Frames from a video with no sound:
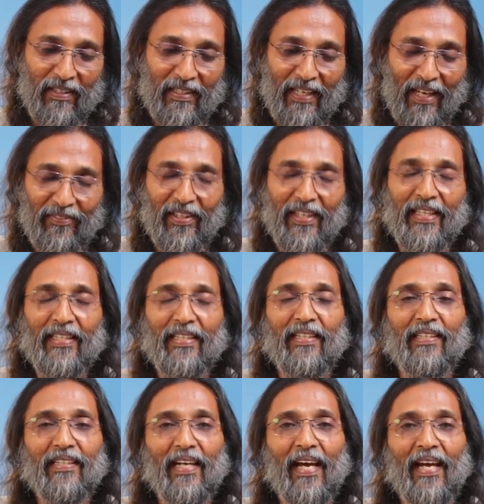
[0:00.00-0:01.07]
nothing
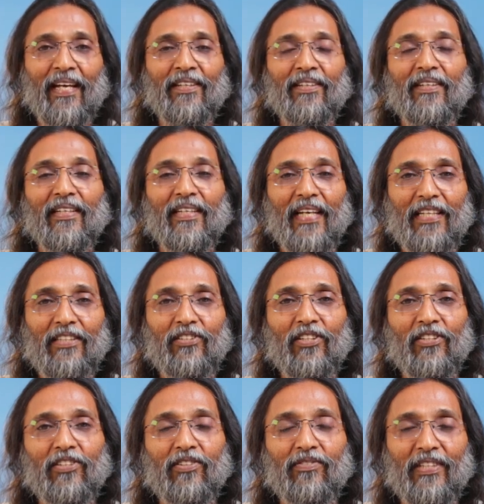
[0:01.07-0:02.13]
can
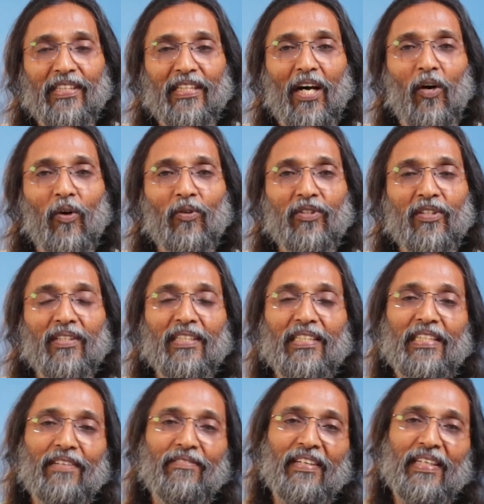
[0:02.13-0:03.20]
exist without
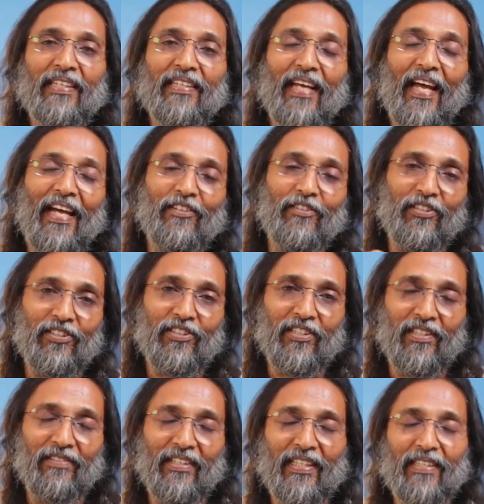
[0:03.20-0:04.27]
giving and
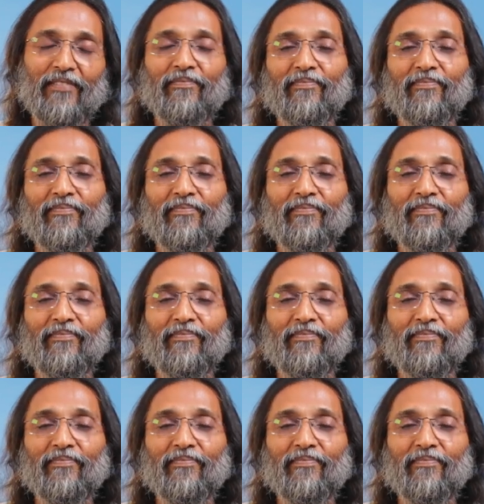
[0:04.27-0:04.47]
receiving.